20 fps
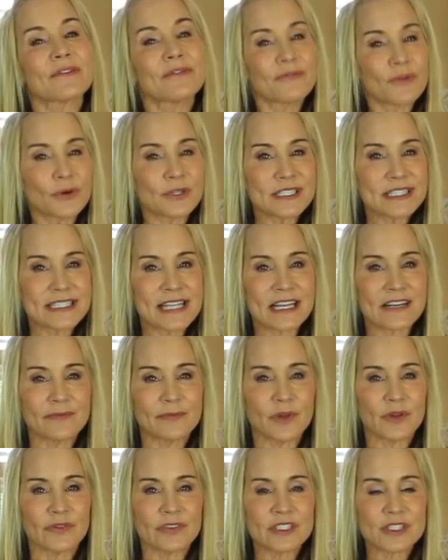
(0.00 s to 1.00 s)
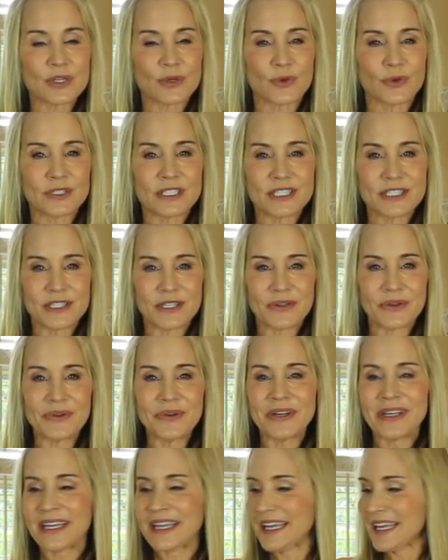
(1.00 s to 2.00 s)
the fourth set of movements you're going to
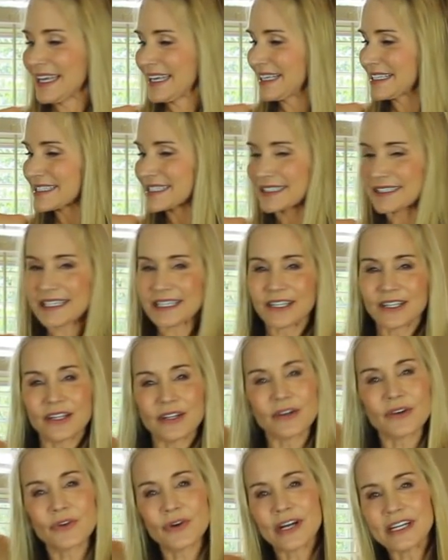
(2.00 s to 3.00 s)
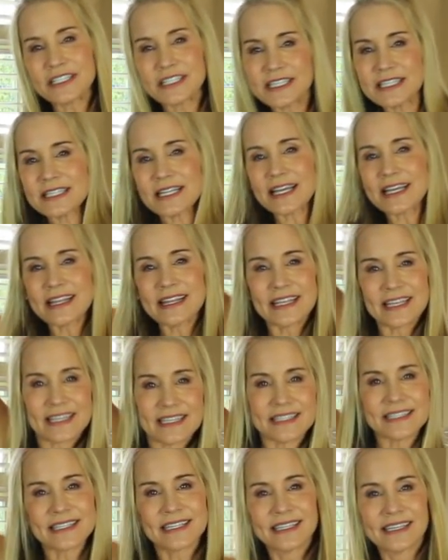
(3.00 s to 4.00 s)
do is little crunches like
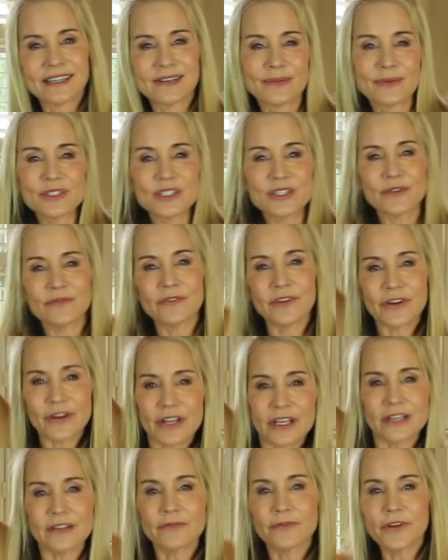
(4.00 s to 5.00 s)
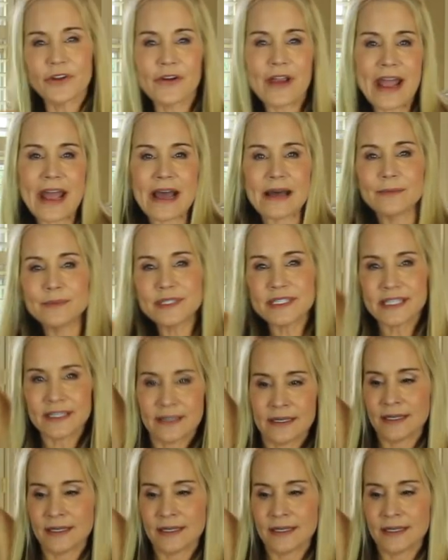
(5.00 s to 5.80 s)
this, which are very good for your abs.